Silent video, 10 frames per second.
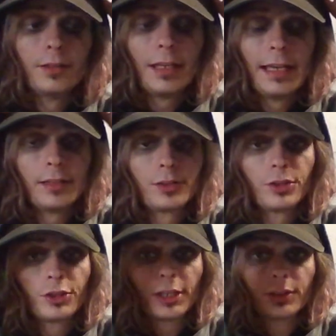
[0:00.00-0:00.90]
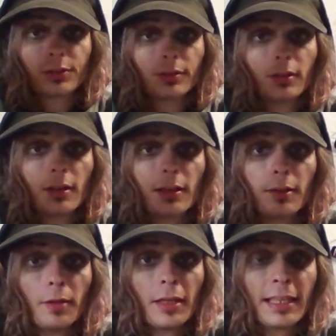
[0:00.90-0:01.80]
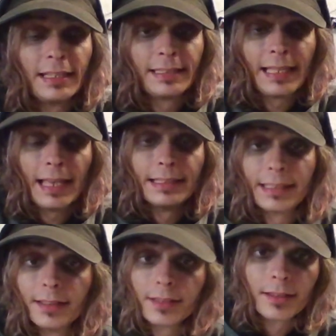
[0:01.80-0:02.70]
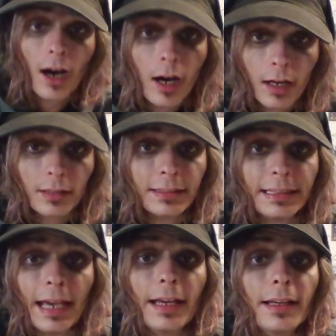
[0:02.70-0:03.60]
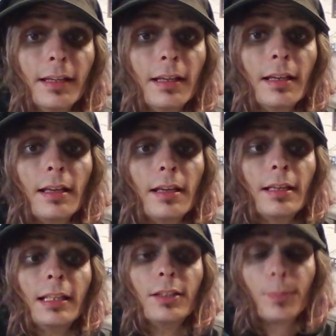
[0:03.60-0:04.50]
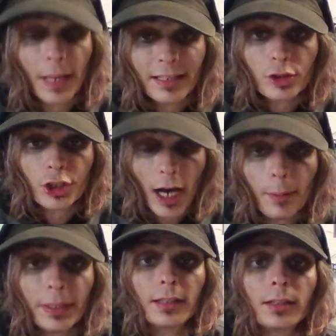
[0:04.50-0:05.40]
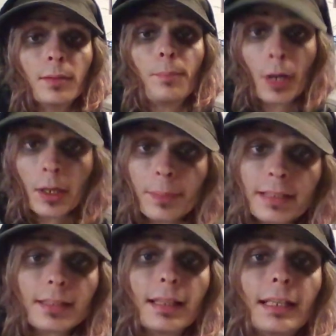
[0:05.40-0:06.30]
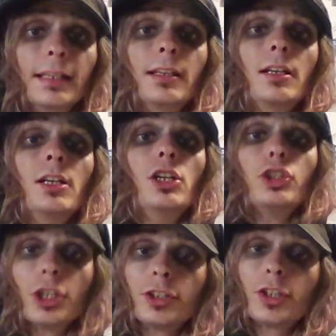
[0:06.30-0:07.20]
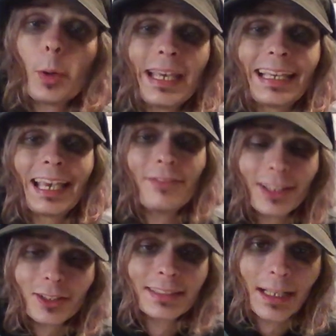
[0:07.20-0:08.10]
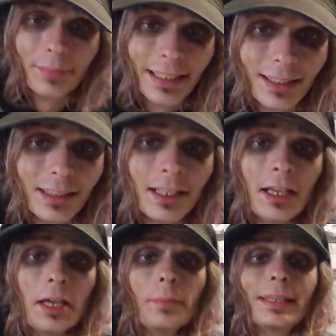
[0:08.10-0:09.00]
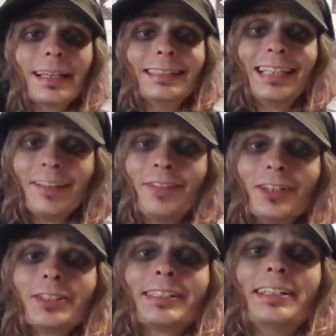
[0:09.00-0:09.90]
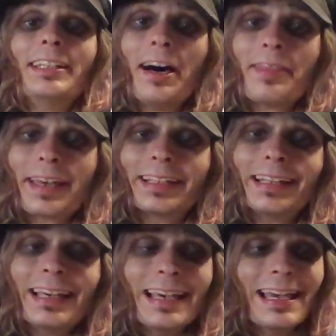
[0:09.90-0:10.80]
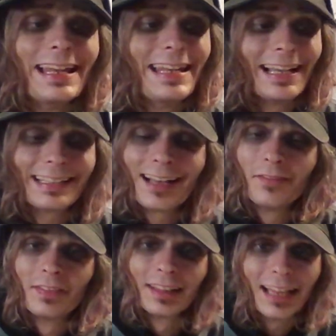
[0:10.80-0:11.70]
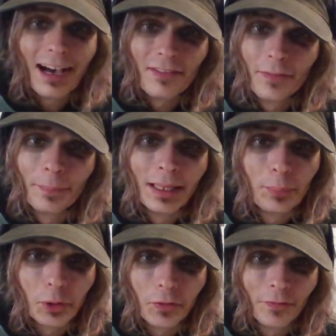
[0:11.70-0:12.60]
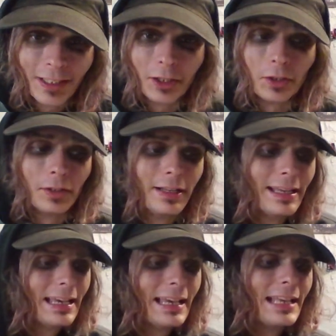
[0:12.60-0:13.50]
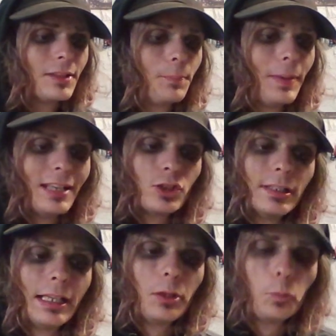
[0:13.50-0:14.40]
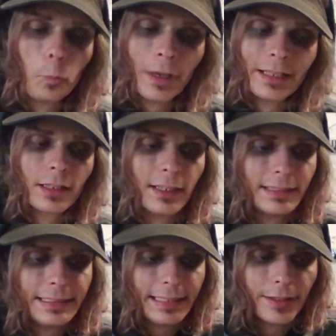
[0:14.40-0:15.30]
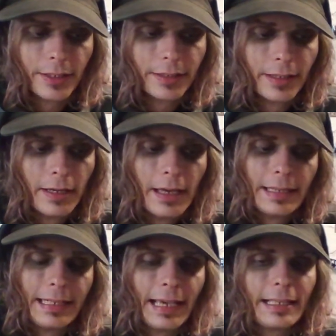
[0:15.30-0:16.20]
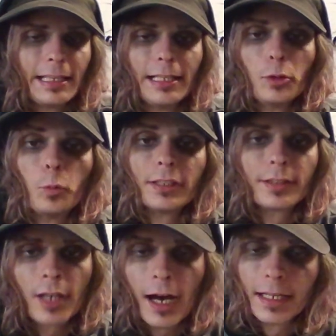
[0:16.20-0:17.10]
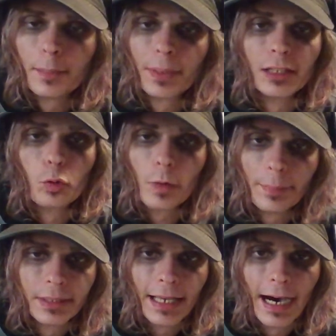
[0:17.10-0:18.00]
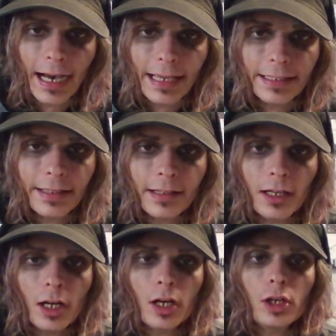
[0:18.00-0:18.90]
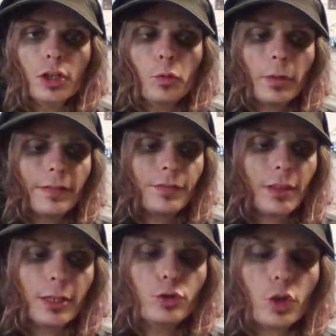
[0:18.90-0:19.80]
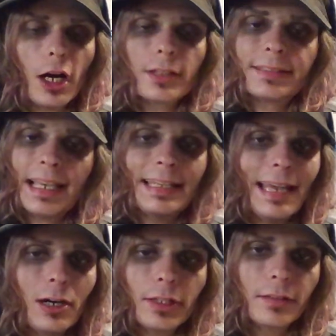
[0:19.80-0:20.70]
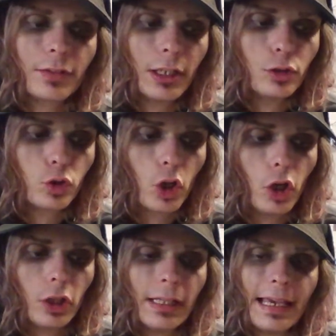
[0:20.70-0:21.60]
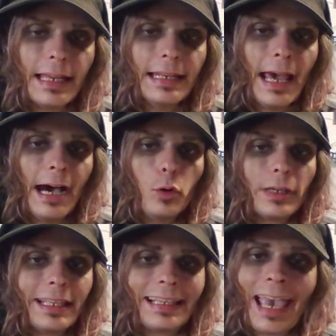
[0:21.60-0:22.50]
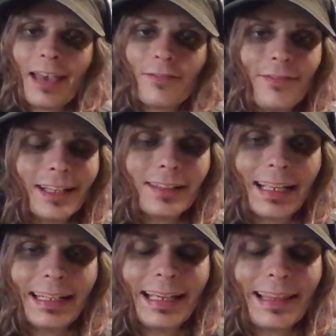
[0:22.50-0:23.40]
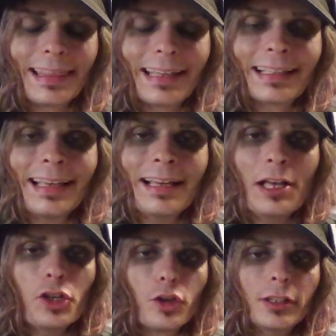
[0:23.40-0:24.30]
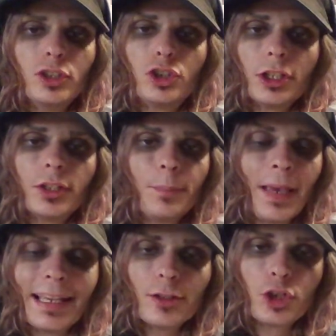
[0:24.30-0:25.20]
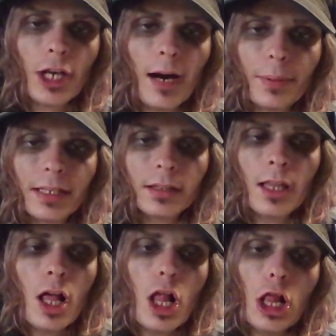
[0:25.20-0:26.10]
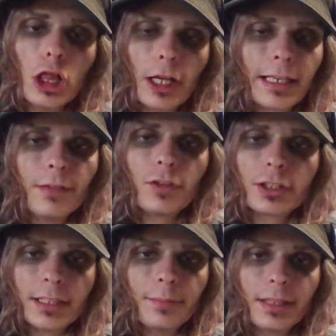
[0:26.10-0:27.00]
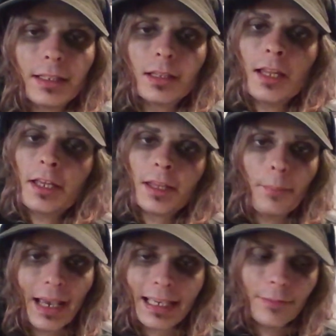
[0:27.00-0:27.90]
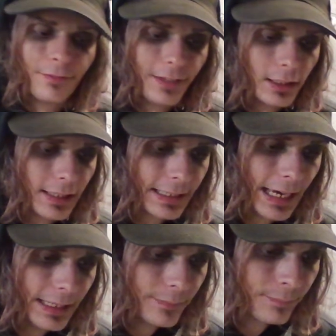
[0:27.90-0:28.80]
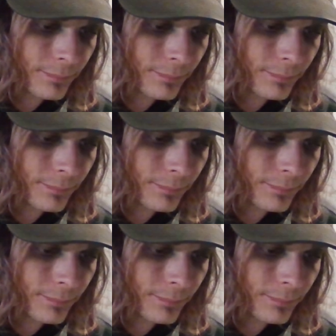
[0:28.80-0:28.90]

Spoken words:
it's just, he says in the song that he's pain shopping purposely just so he can feel something, because he feels nothing. That's how a lot of people feel, especially when considered that he was caught up in the riptide with the drugs and out of control, and now he can't feel anything, so he's just pain shopping, looking for something to make him feel again.